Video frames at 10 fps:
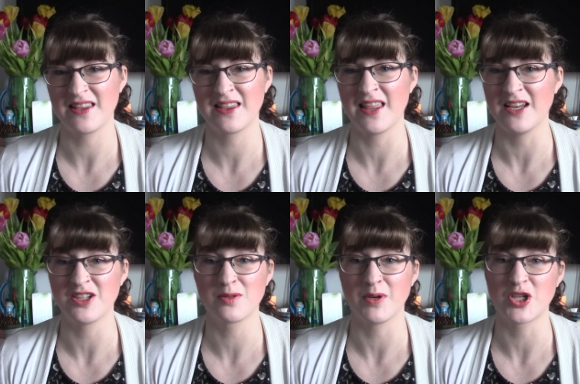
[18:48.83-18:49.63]
they
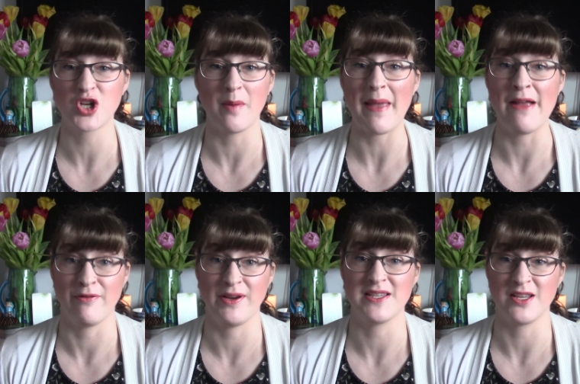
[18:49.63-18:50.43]
just want to chop
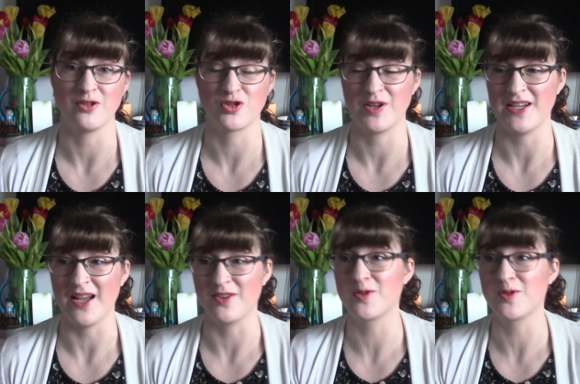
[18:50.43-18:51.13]
every single tree down.